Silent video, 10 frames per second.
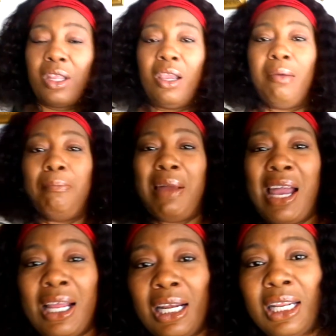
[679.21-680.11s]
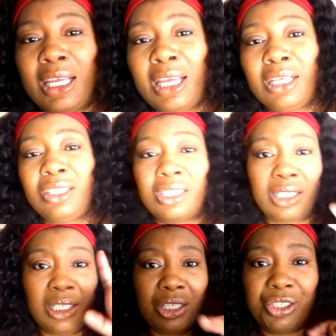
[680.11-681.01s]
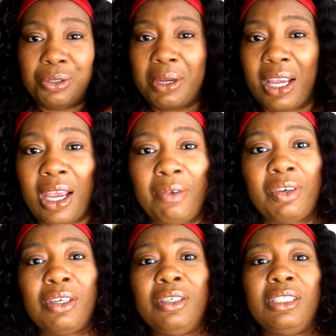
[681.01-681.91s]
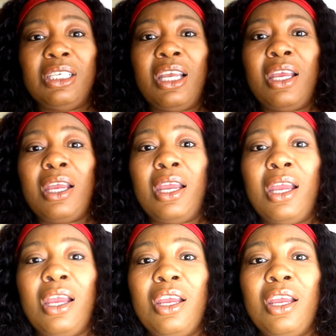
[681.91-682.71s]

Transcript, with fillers: and my leg, sis, you ain't having a good time.